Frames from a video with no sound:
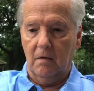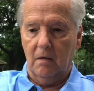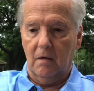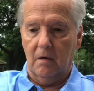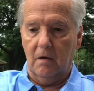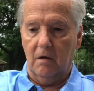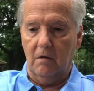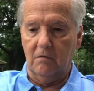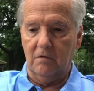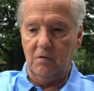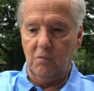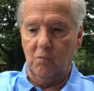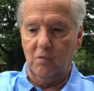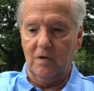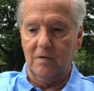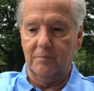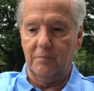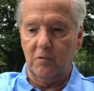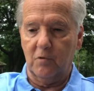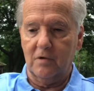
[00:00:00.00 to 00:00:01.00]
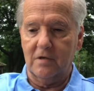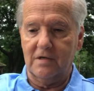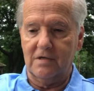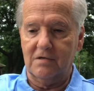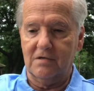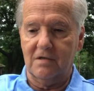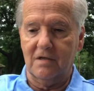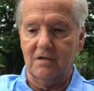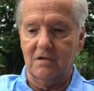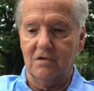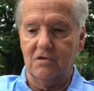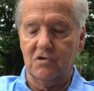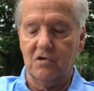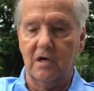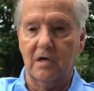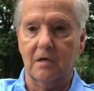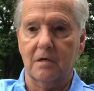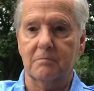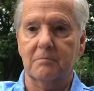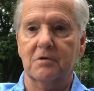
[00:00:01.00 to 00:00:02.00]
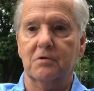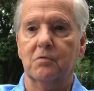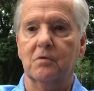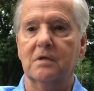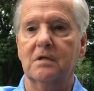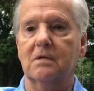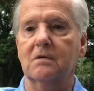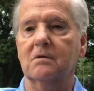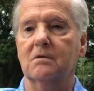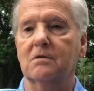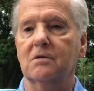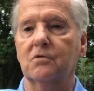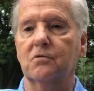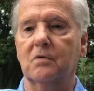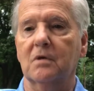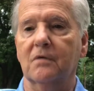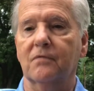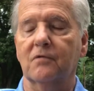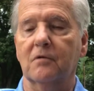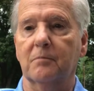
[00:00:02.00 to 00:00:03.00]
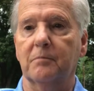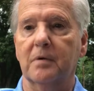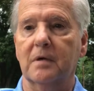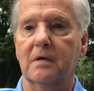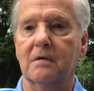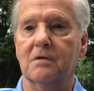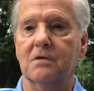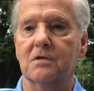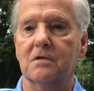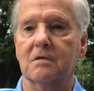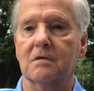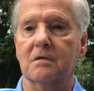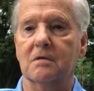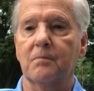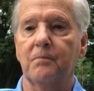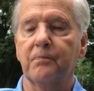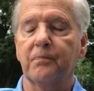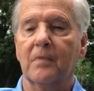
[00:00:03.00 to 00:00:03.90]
only one priest that is shared between two different parishes,